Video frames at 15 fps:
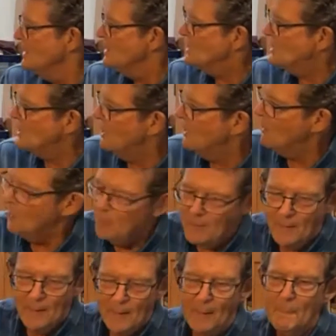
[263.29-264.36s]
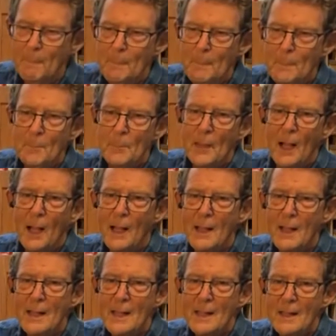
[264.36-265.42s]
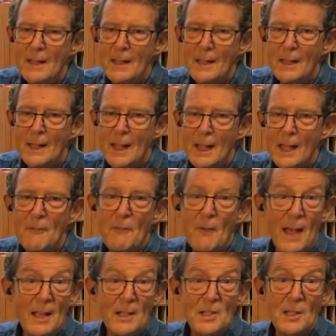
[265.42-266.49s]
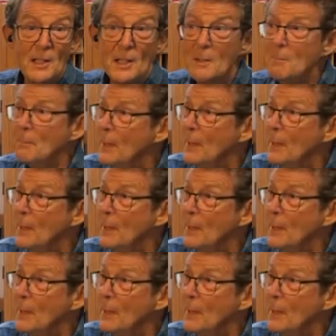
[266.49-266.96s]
So I have actually